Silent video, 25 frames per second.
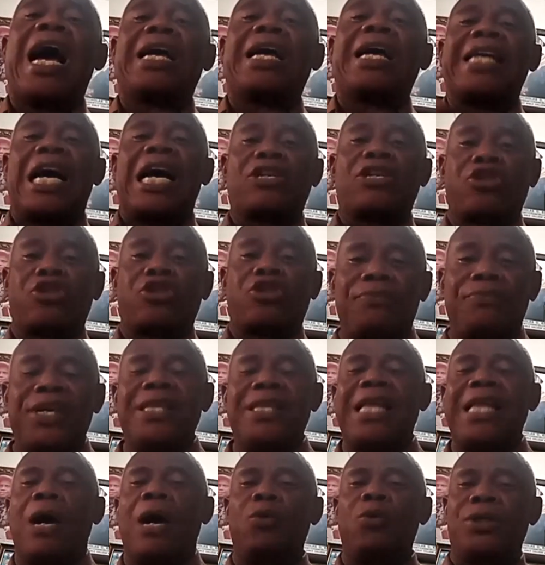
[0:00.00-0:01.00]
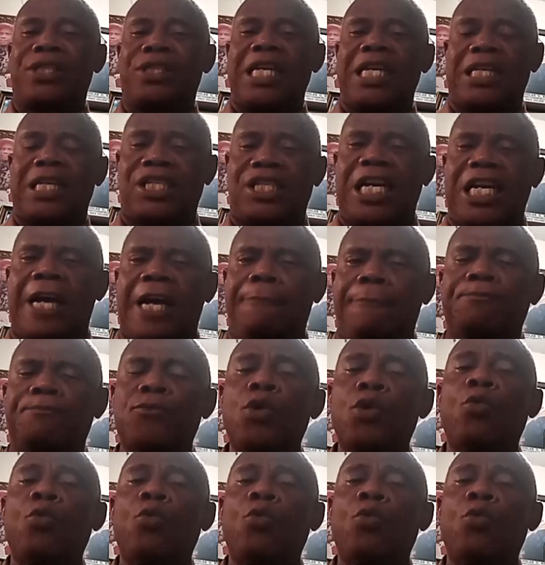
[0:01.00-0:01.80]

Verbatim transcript: and there are something that will take time.